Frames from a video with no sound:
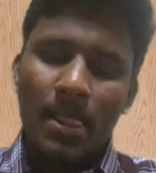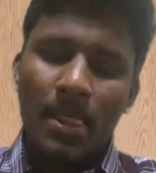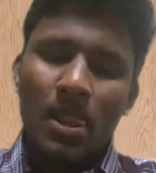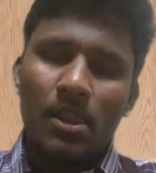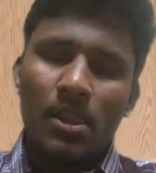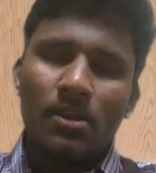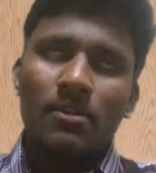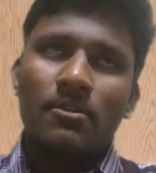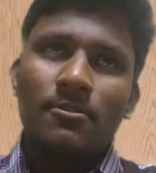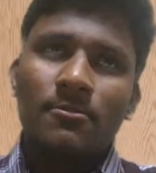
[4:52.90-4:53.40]

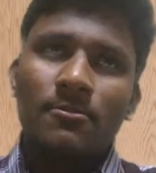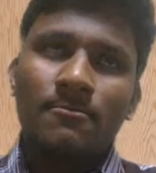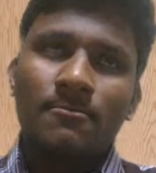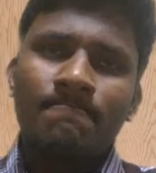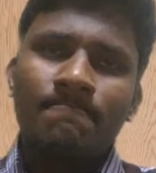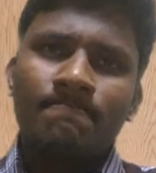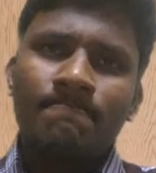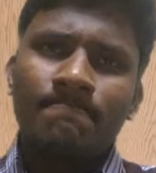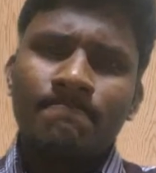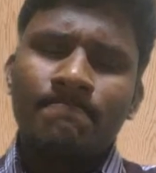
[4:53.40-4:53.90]

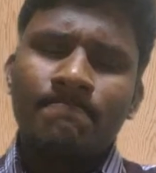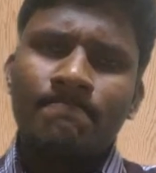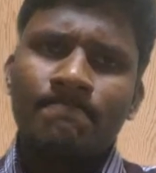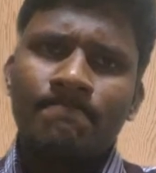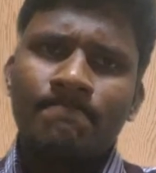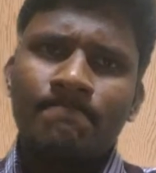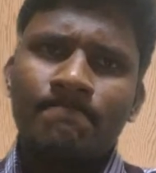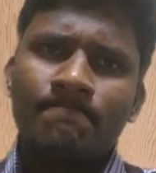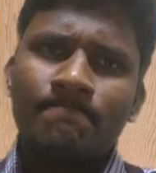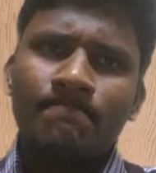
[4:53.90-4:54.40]

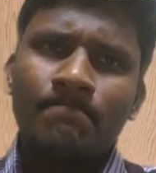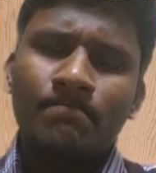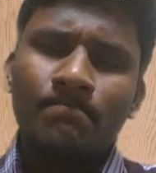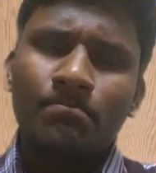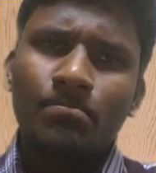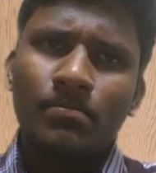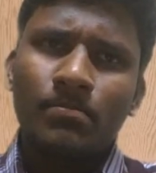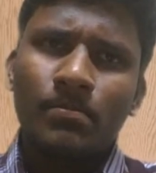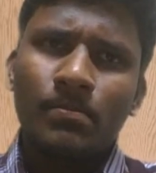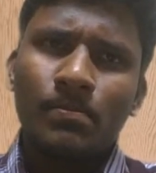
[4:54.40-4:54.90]

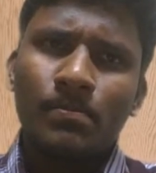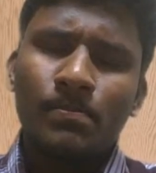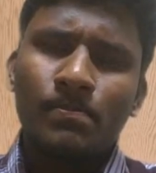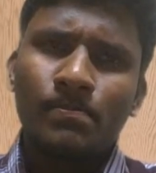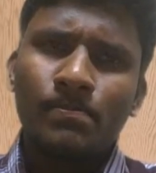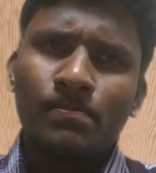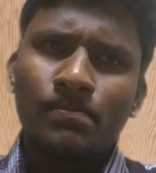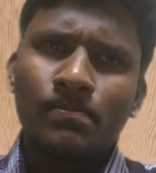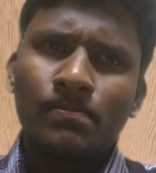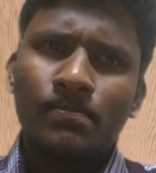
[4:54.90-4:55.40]

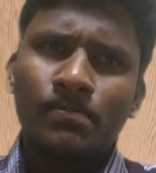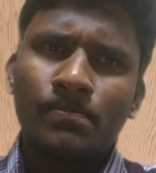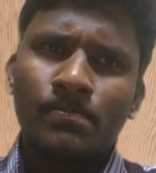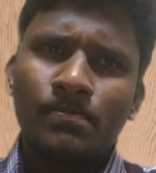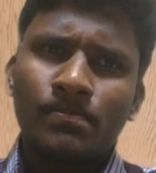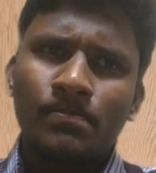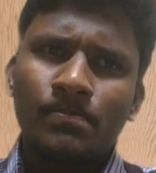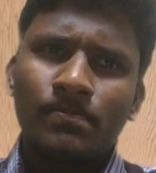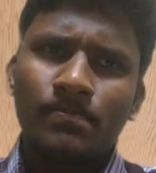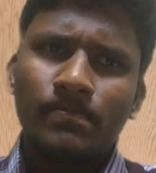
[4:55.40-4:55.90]

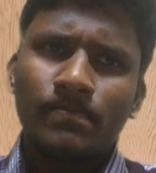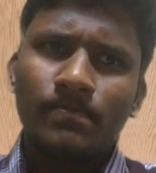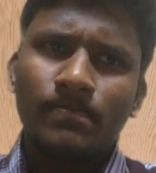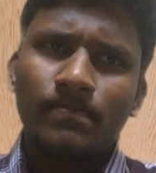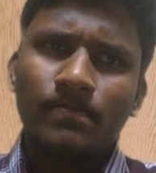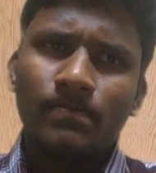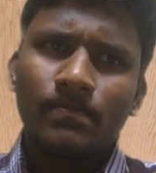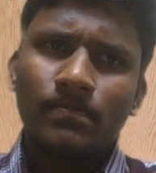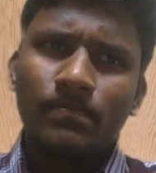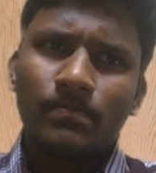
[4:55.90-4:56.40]

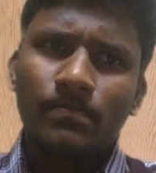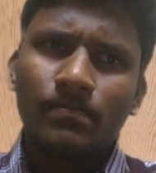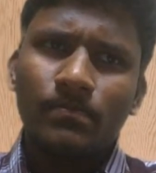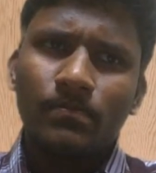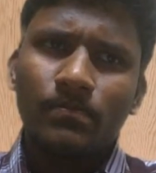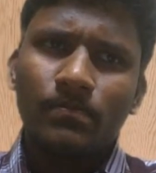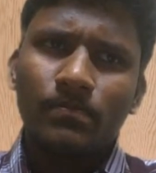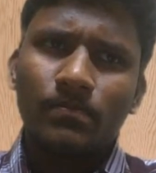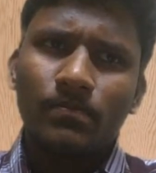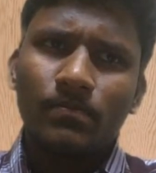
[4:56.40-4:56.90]

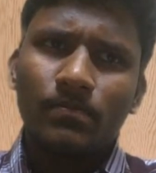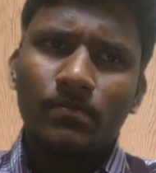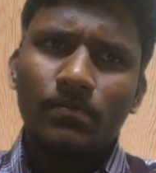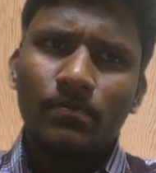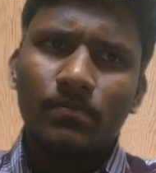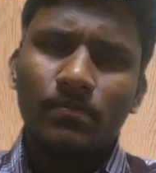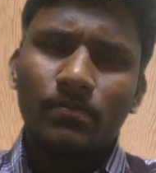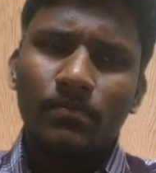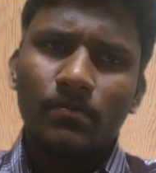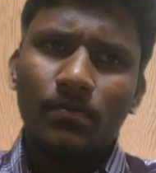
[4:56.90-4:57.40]

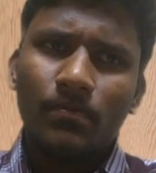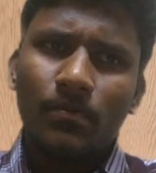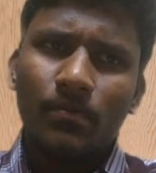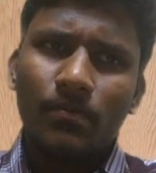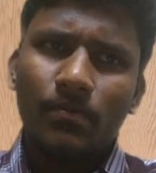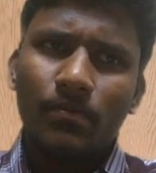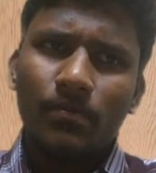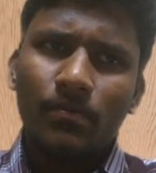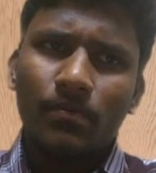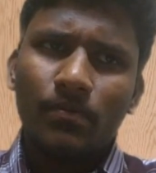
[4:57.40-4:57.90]

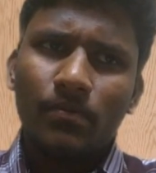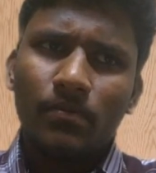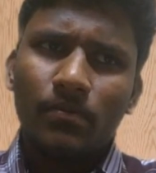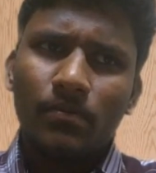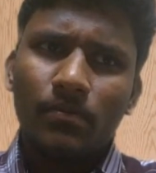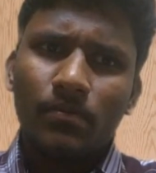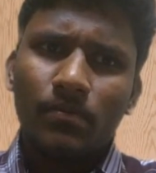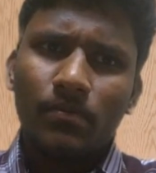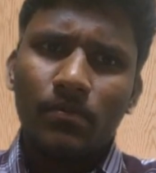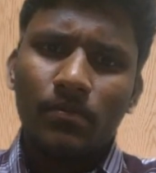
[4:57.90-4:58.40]

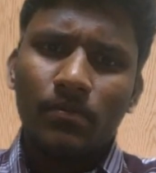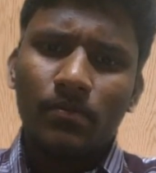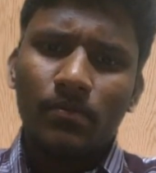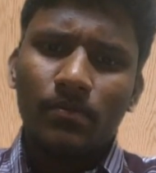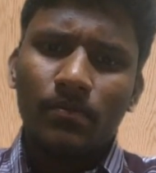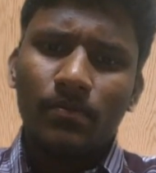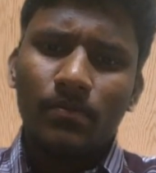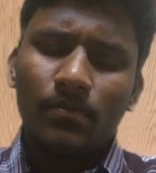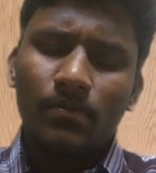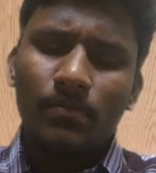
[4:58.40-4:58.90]

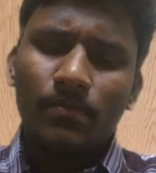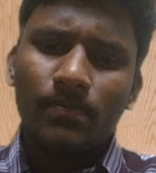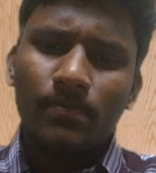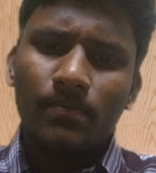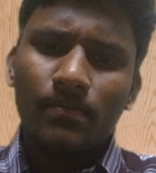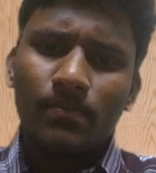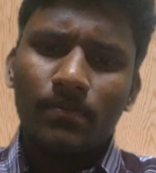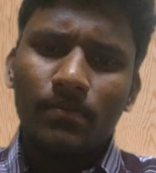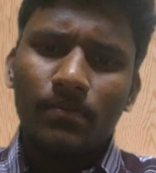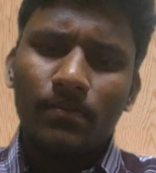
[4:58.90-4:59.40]

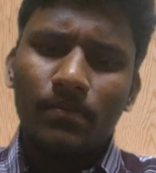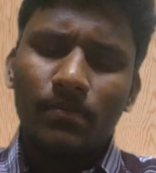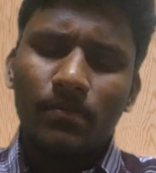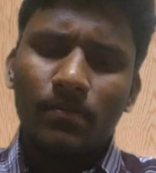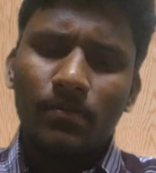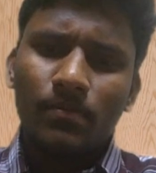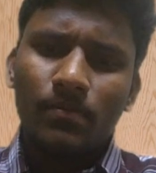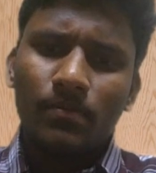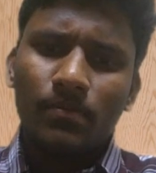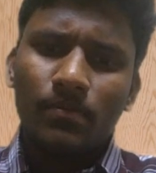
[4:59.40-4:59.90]

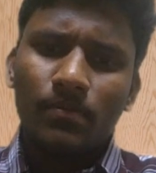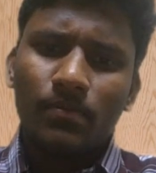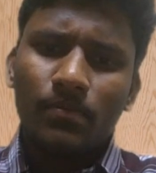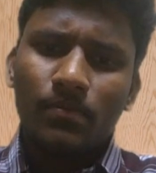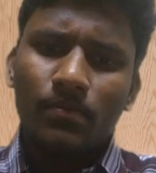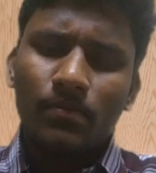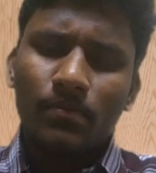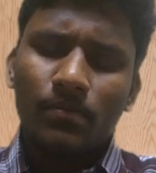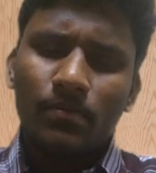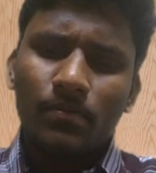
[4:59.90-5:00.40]

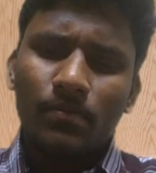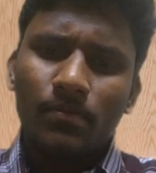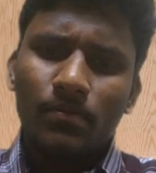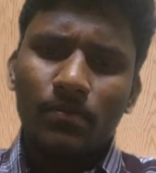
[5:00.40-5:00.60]
No one is speaking in this clip.